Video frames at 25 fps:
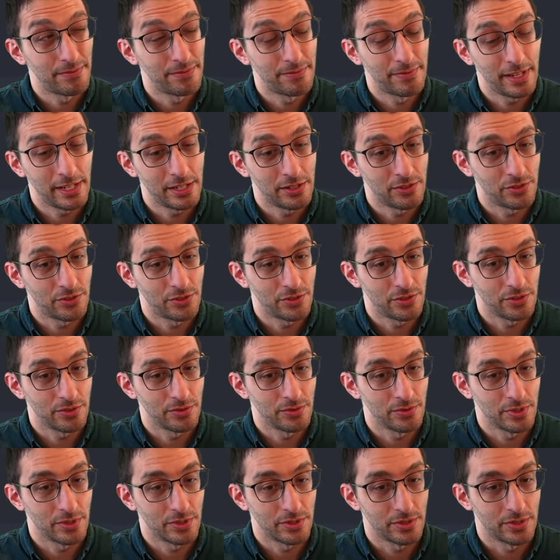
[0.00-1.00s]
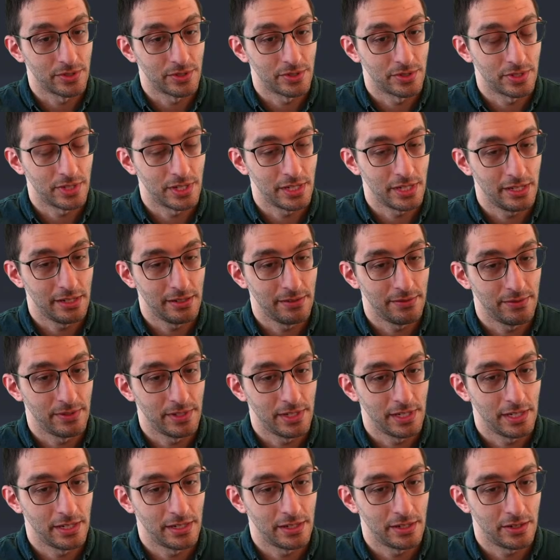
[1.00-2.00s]
Adventurer save
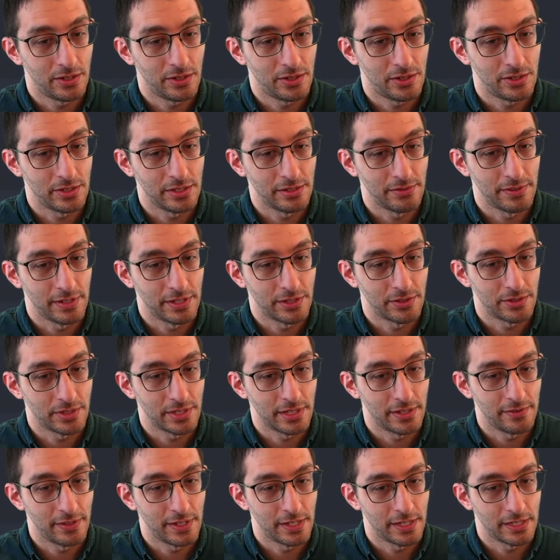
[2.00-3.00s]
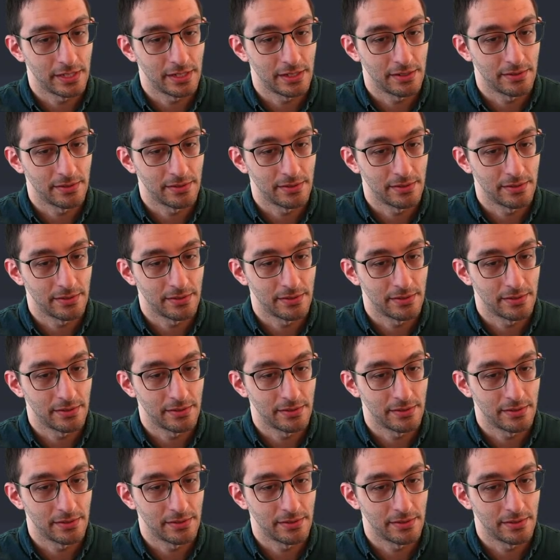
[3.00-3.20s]
data. All adventurer save data.